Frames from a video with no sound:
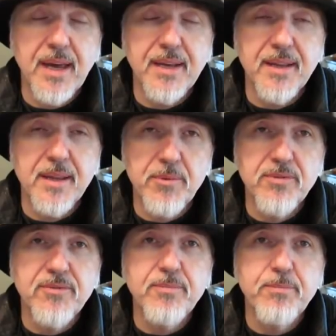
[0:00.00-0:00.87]
end of the
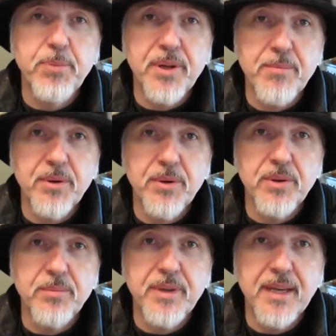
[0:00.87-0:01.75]
month buddy build
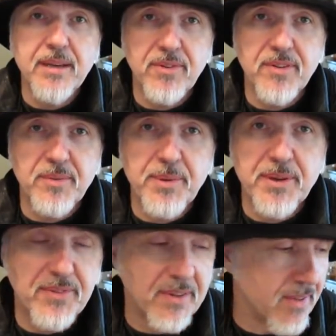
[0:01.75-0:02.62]
update for the
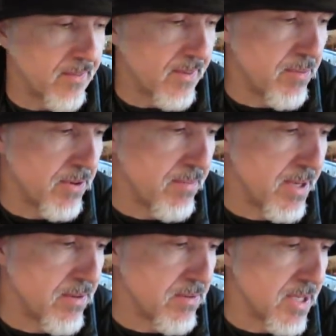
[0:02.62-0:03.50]
Spiffy Tiffy buddy
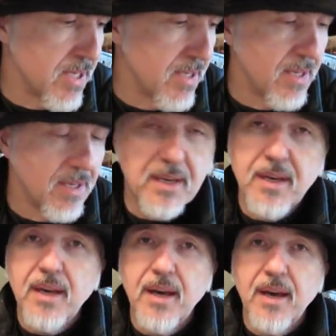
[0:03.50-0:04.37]
build,
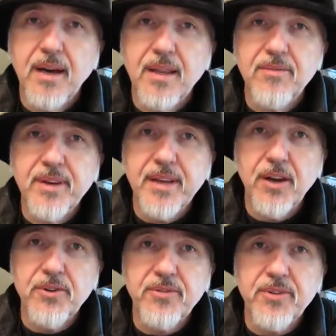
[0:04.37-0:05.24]
the
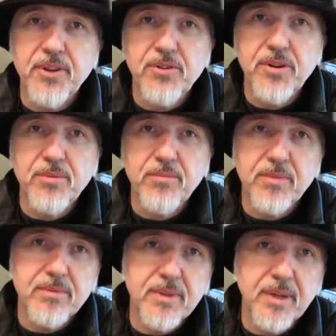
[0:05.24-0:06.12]
video for the group.
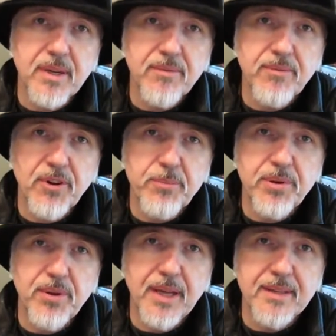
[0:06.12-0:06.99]
I've got to
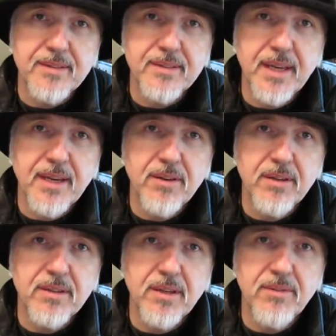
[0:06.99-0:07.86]
put that together
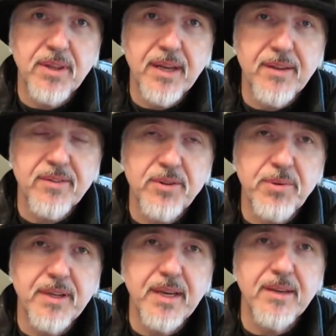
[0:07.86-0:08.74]
over the next
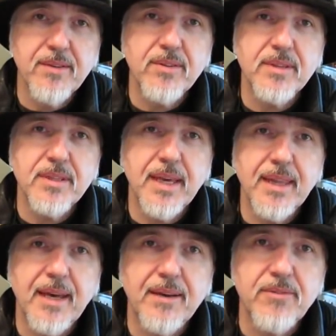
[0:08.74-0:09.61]
couple of days and
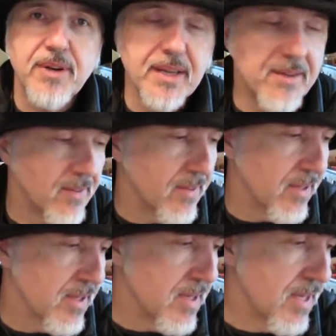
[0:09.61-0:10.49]
get that released,